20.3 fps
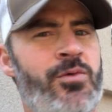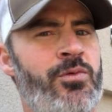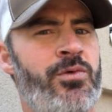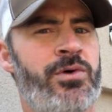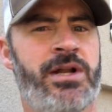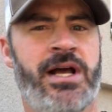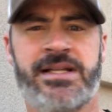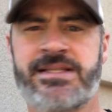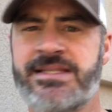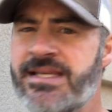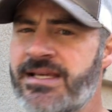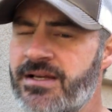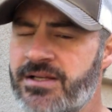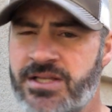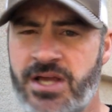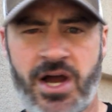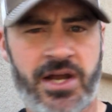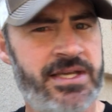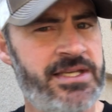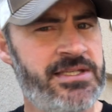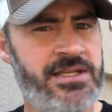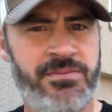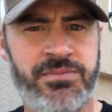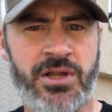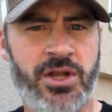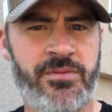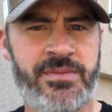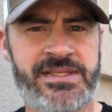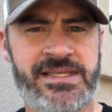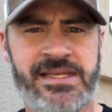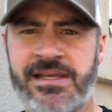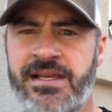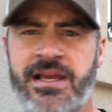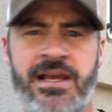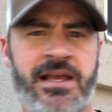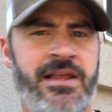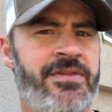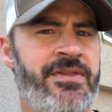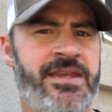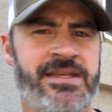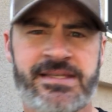We're not talking diplomacy.
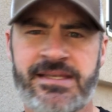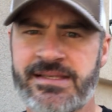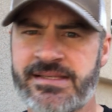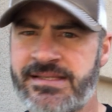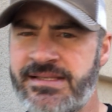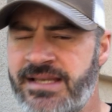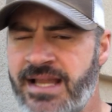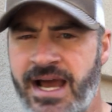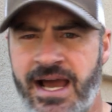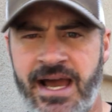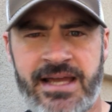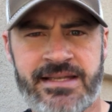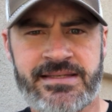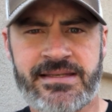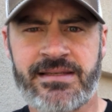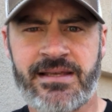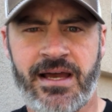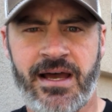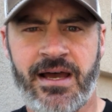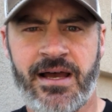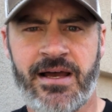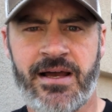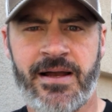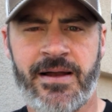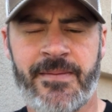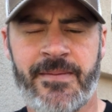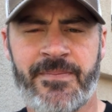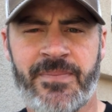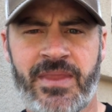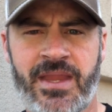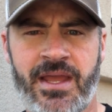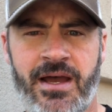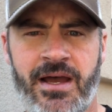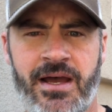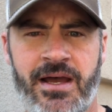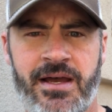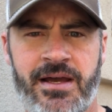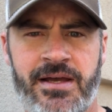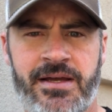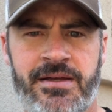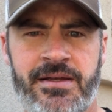This is not
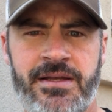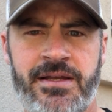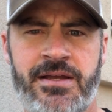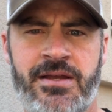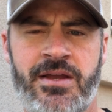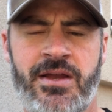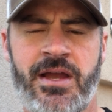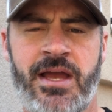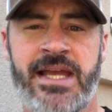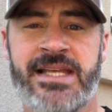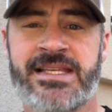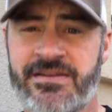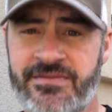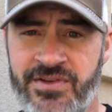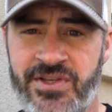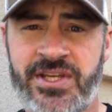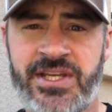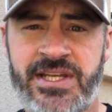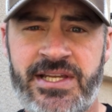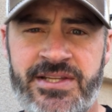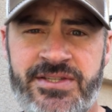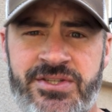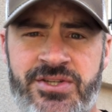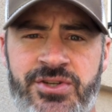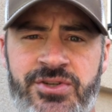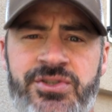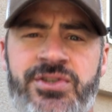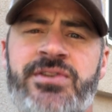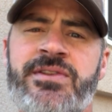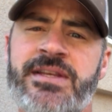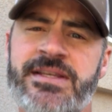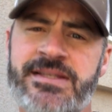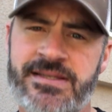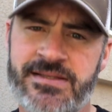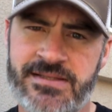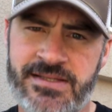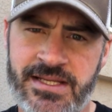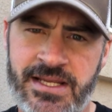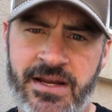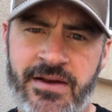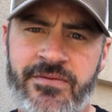a civilian institution. This is
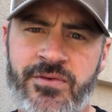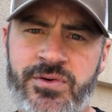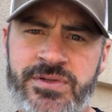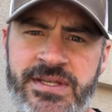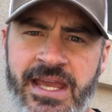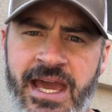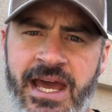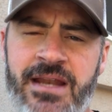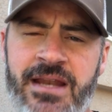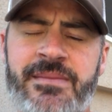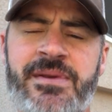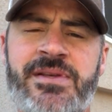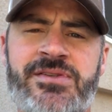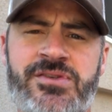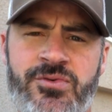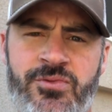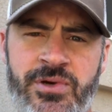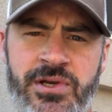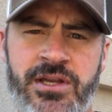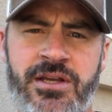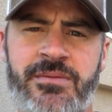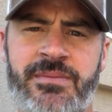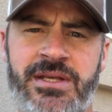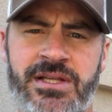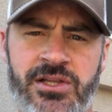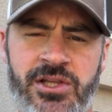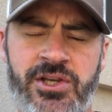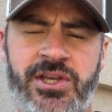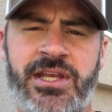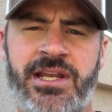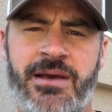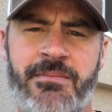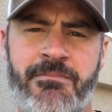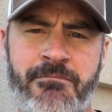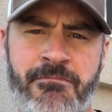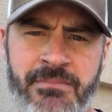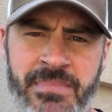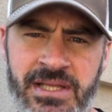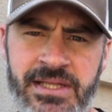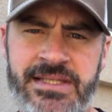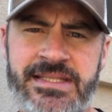the Air Force Academy, so we're going to be looking at
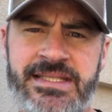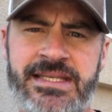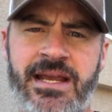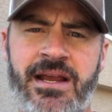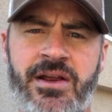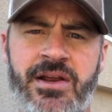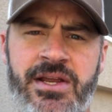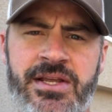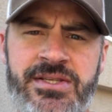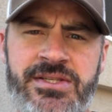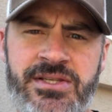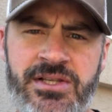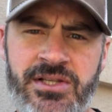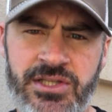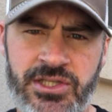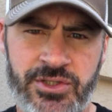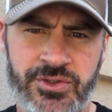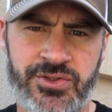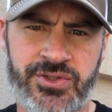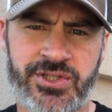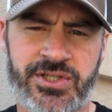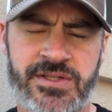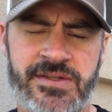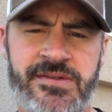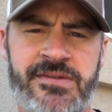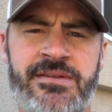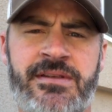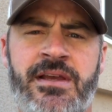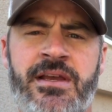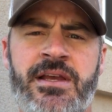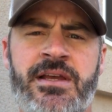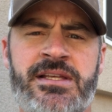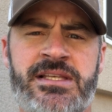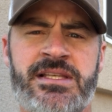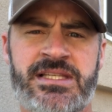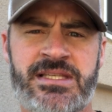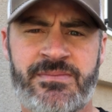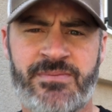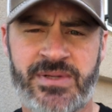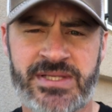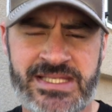military solutions
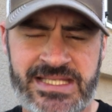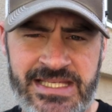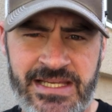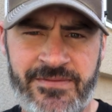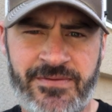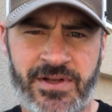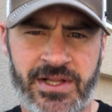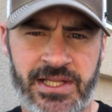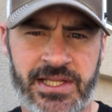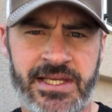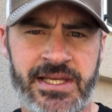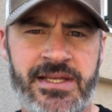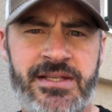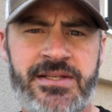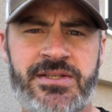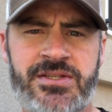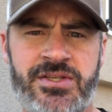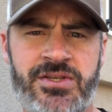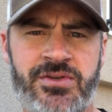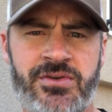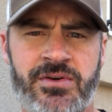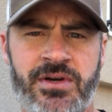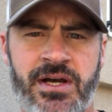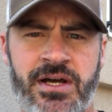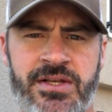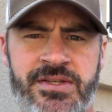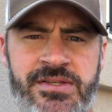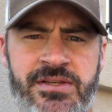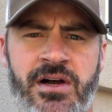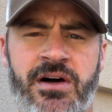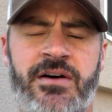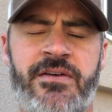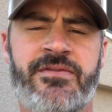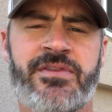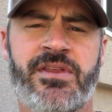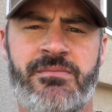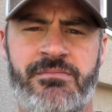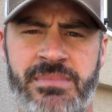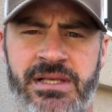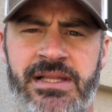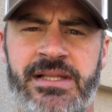specifically to solve the
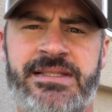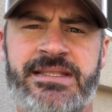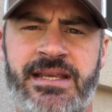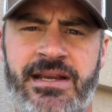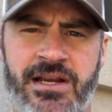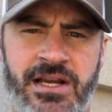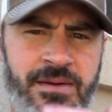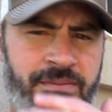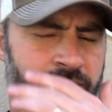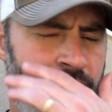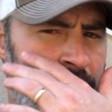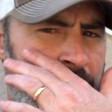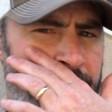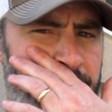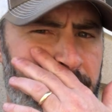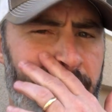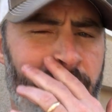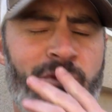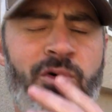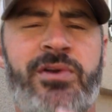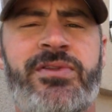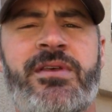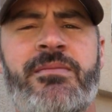military problem, what